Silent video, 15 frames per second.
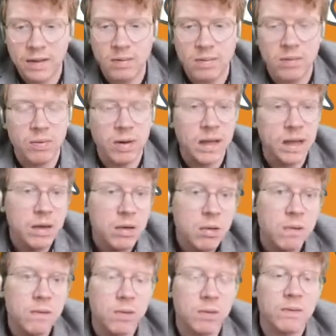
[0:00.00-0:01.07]
can be really
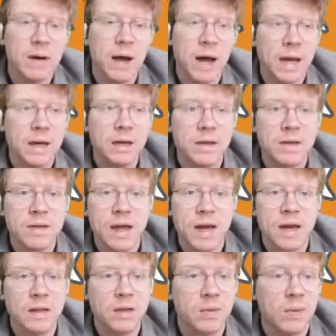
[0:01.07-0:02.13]
useful for
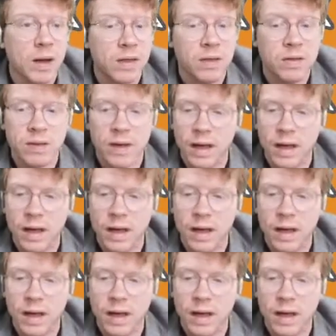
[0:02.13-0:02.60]
understanding the way